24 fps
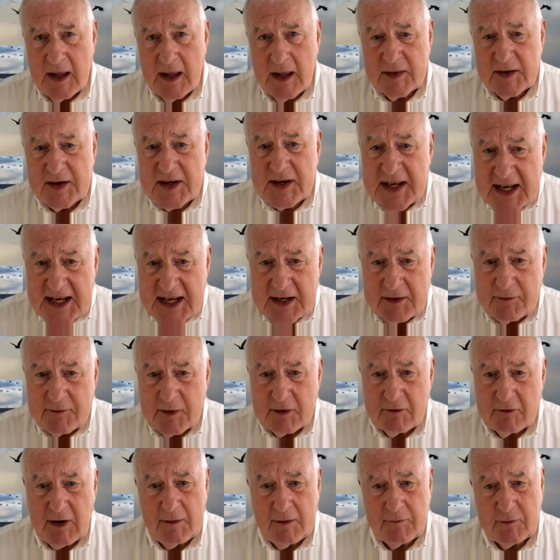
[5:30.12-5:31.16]
The need for
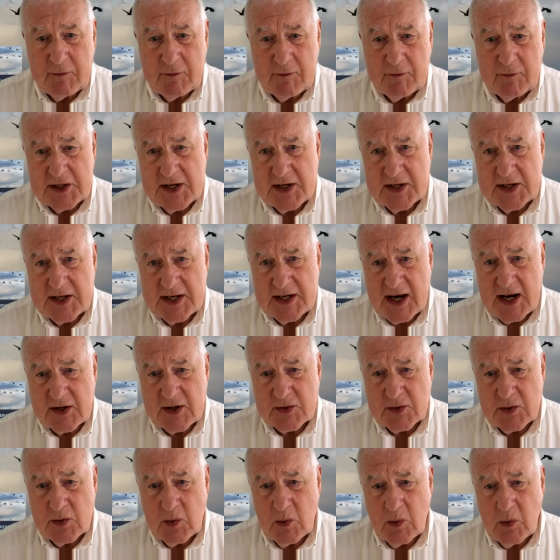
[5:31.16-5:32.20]
the refugee in
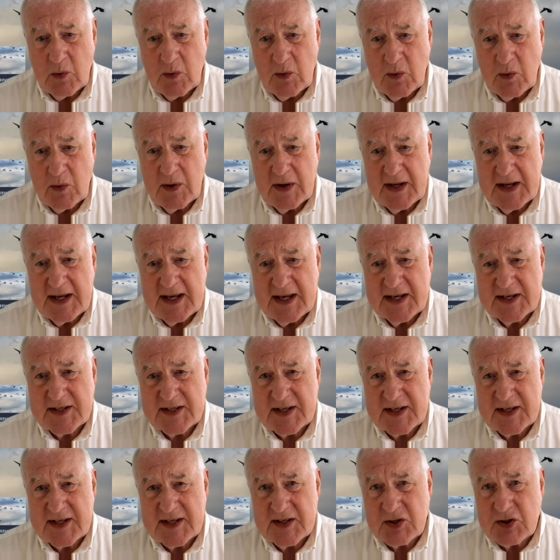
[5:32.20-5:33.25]
international law
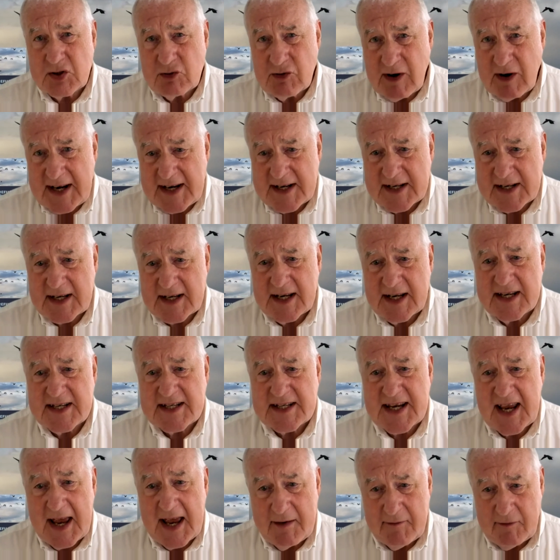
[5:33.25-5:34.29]
is as great
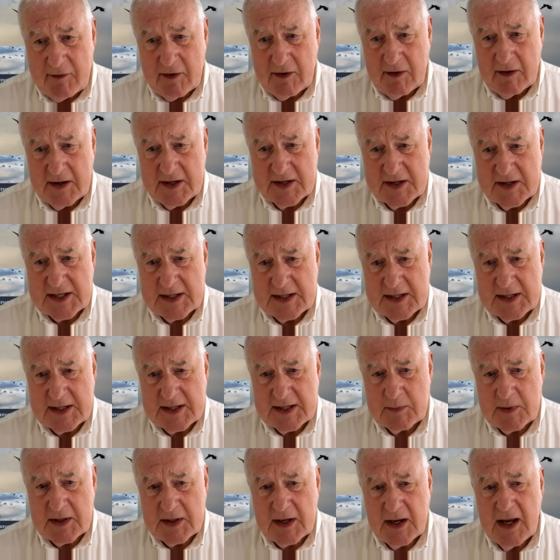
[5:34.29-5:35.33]
as ever, it seems
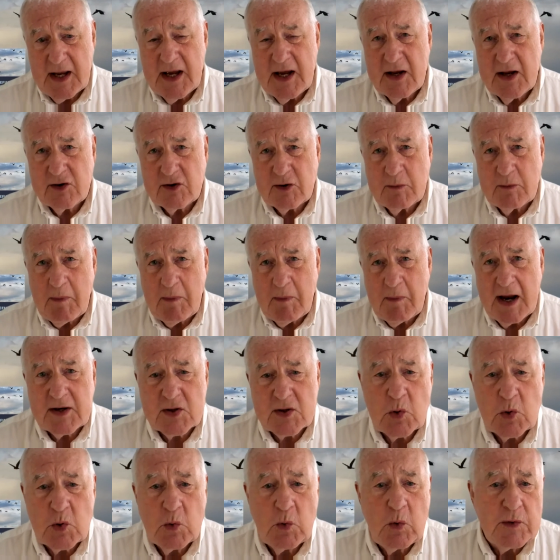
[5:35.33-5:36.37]
to me, to remind
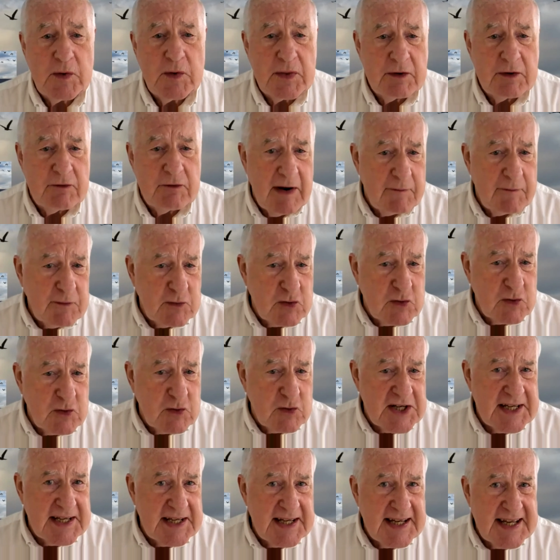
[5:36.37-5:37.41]
us all that the
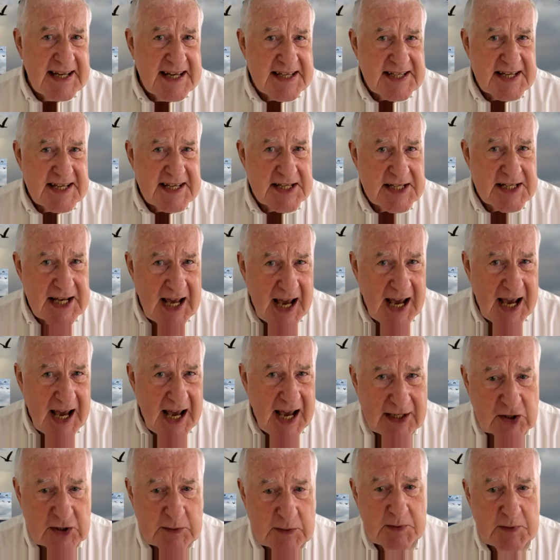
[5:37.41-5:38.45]
refugee is
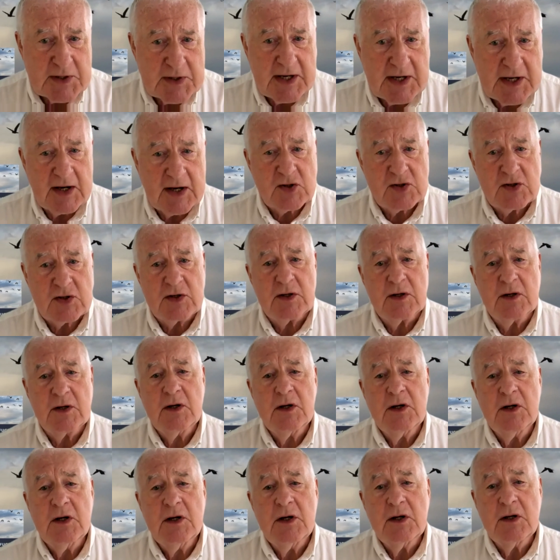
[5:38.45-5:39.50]
entitled to protection,
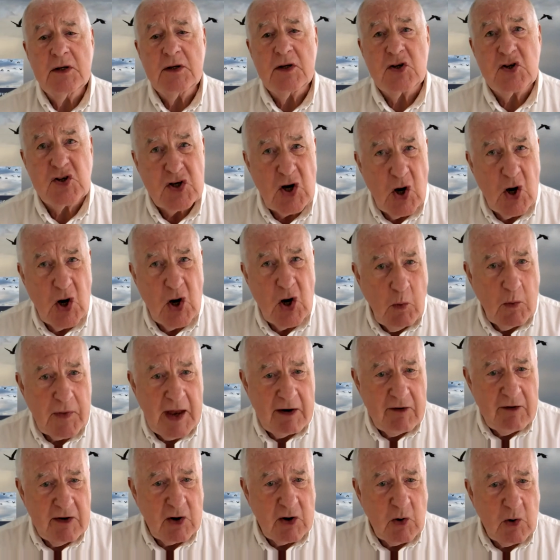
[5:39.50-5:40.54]
to show what
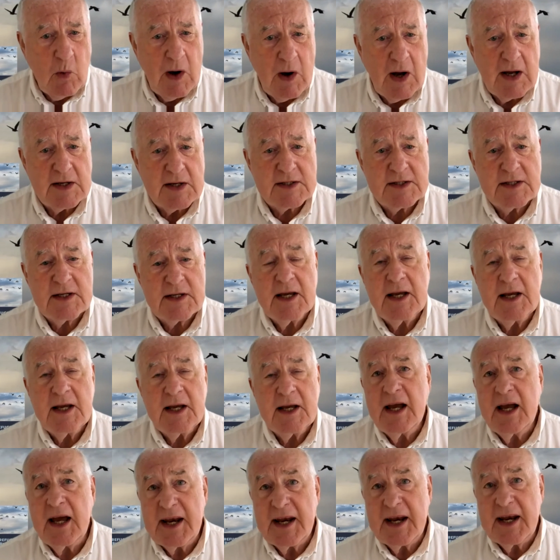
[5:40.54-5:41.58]
that requires
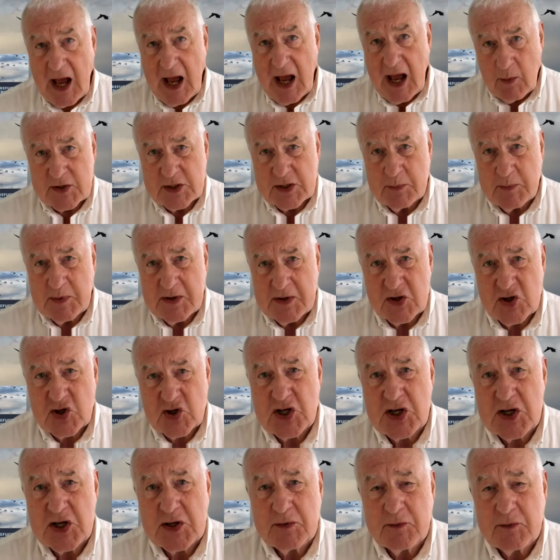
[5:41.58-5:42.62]
and how it's to be
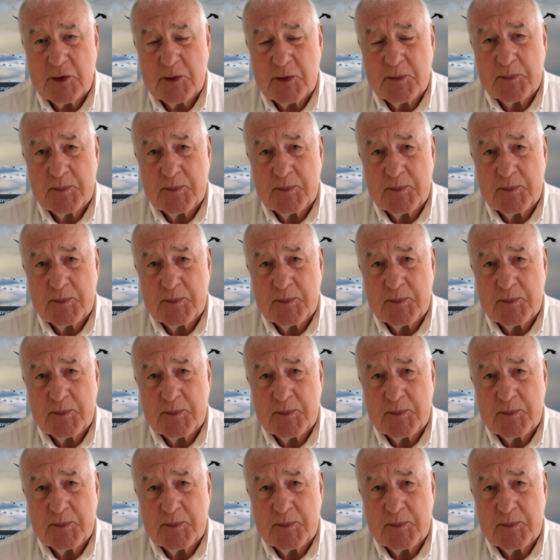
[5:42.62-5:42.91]
achieved.